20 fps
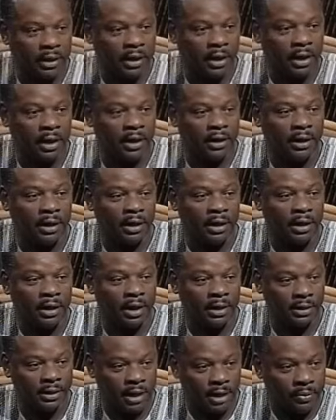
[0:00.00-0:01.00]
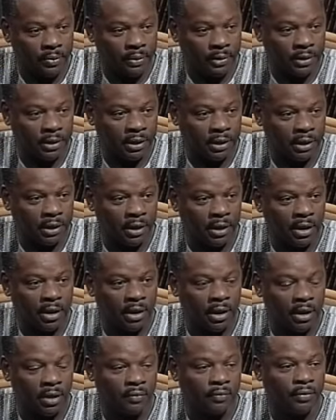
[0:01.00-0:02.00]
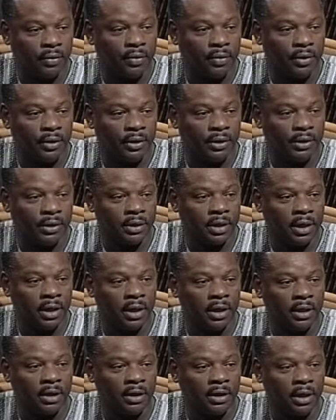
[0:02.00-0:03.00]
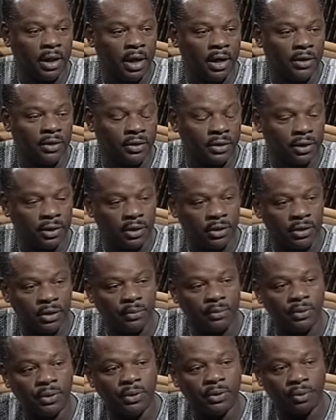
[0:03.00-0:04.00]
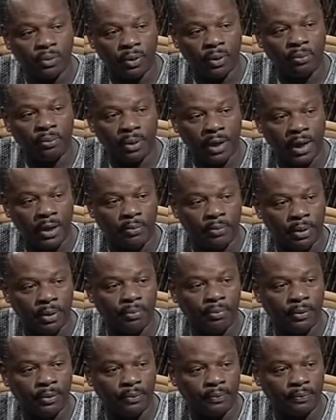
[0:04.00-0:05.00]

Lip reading: And in antiquity, of course, the ancient Egyptians were black people.